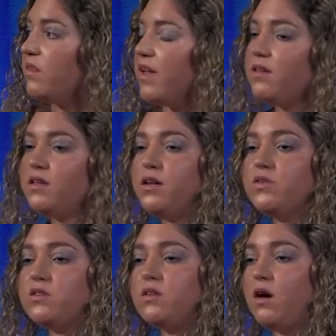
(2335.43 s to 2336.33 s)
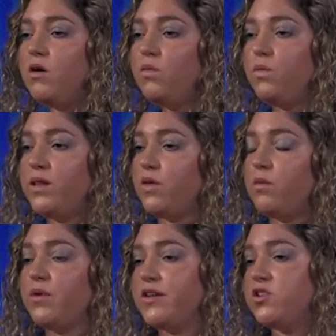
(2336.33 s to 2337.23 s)
then years ago when they were
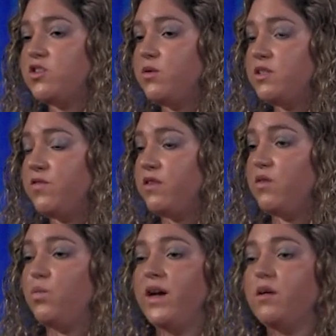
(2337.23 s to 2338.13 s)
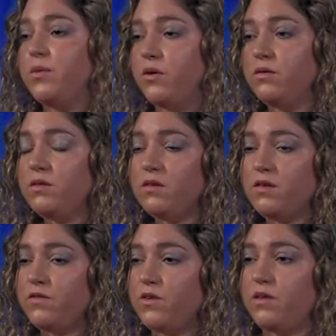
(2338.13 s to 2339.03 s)
precious to us for their whalebone,
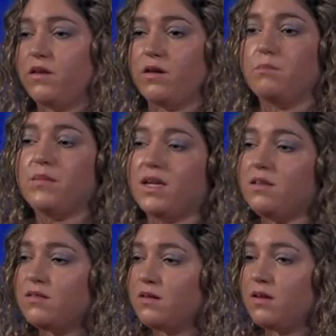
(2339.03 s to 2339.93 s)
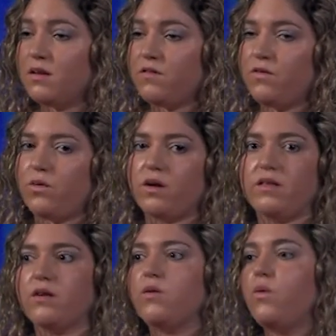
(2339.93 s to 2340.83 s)
for their meat, for
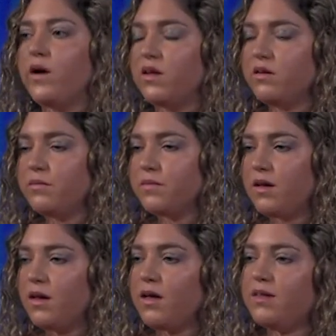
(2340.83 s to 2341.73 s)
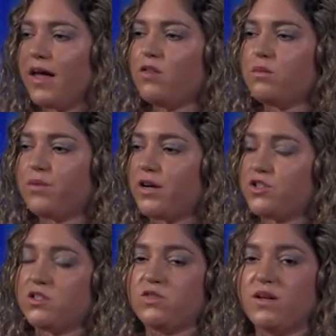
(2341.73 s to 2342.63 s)
their oil. Now they're
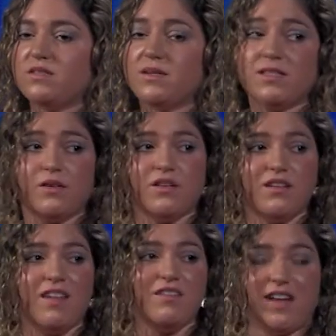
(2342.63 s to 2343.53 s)
precious to us because they're another